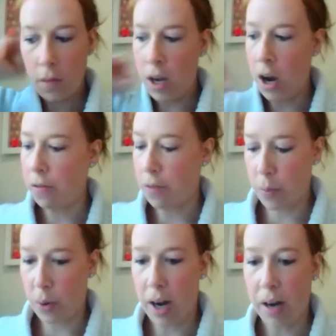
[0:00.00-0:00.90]
Now for
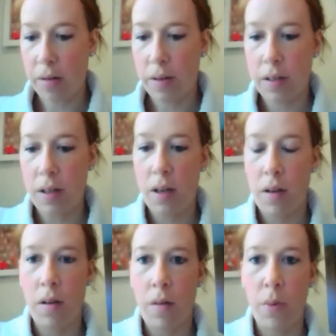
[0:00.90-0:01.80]
brows.
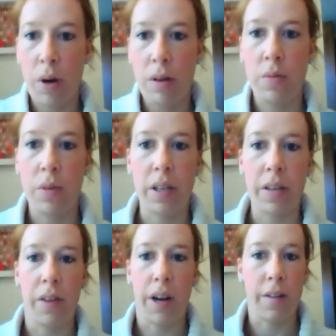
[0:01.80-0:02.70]
Brows really
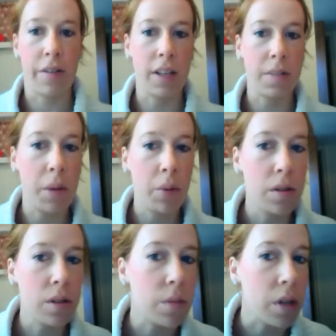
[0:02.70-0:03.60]
define your face. My
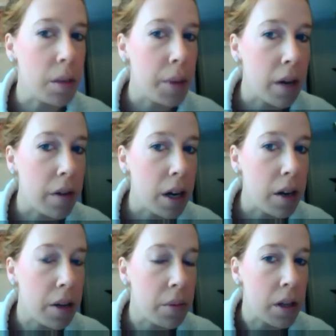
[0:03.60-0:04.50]
brows are really bad right now.
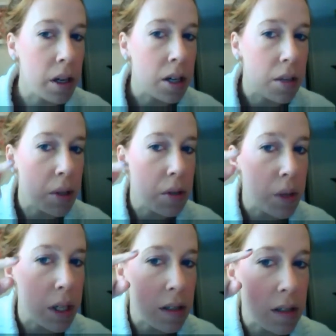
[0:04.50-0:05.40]
They really need to be
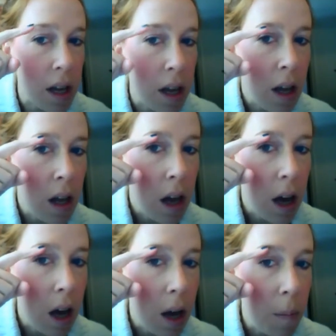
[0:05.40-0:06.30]
tweezed.
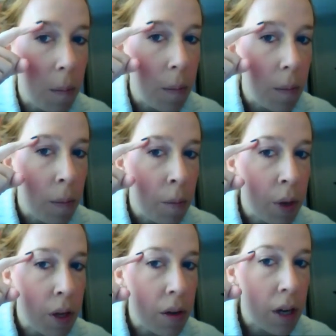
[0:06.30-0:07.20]

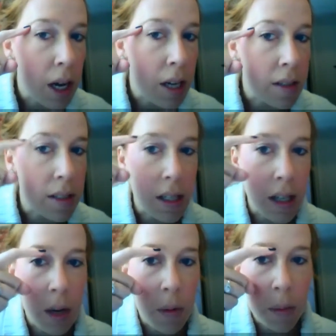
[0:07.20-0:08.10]
But you can kind of see
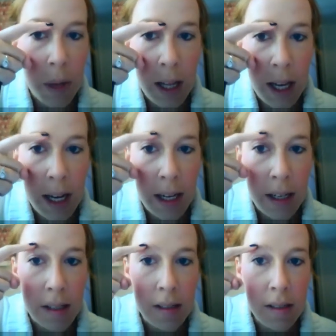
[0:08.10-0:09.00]
like where my line
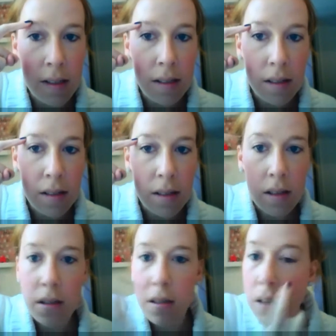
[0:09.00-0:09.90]
is
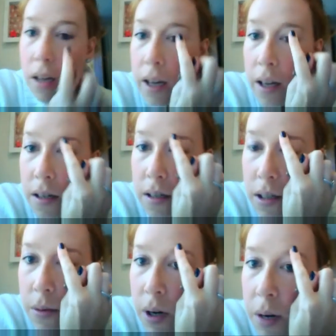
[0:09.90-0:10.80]
and
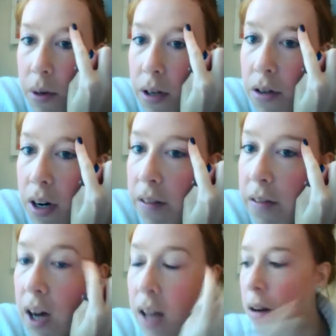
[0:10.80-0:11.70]
what I'm going to try to
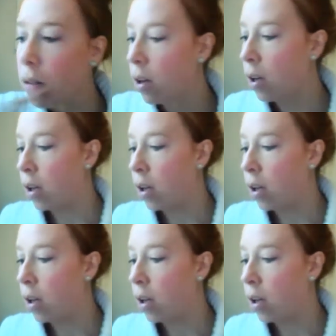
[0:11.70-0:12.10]
follow.